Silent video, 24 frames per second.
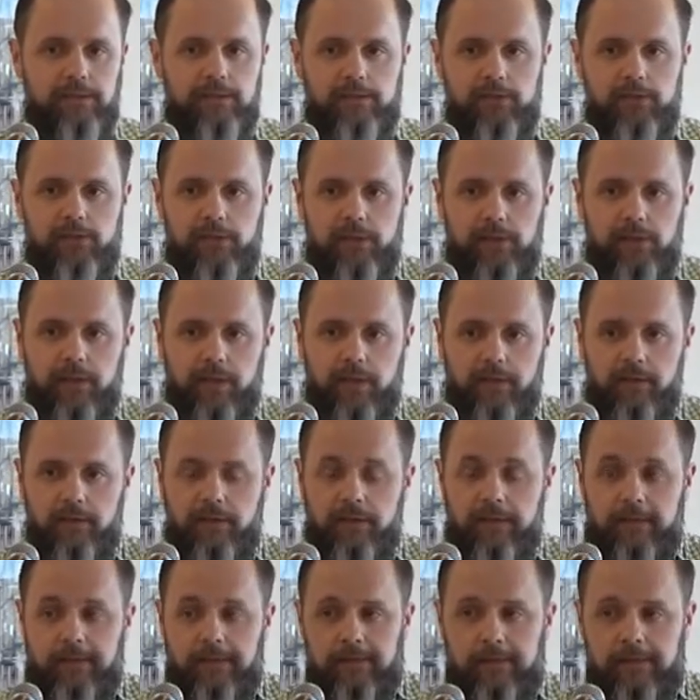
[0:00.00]
So you can
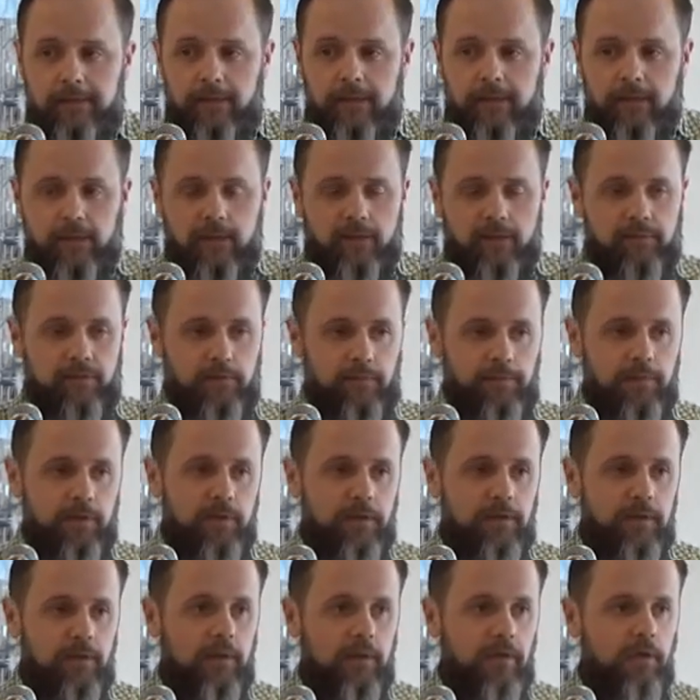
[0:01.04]

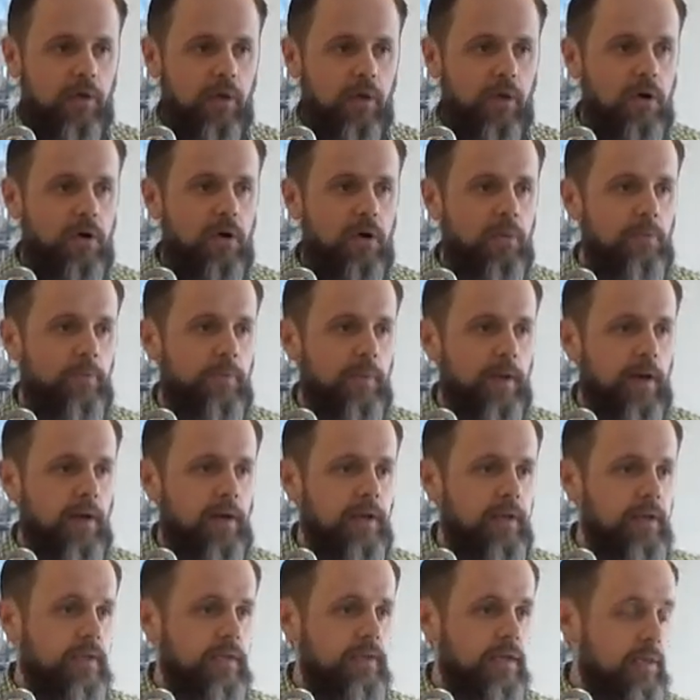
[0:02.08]
fulfill a law
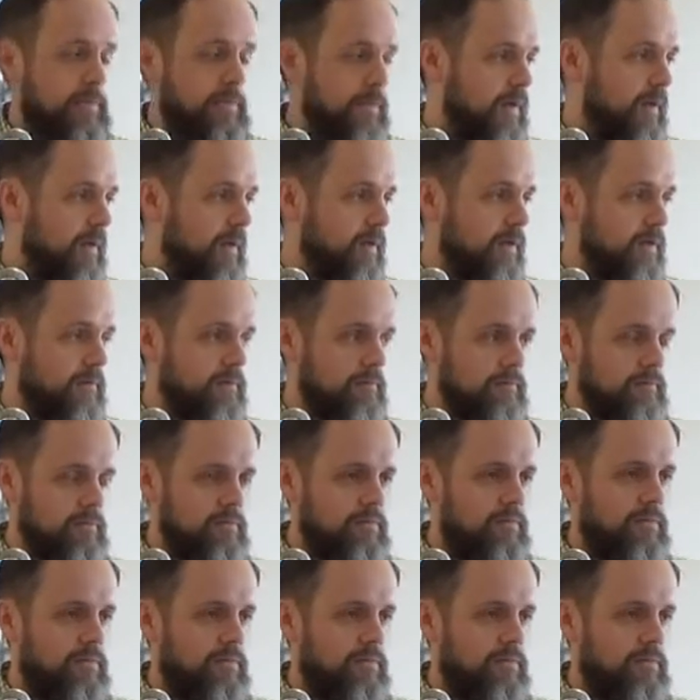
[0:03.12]
by keeping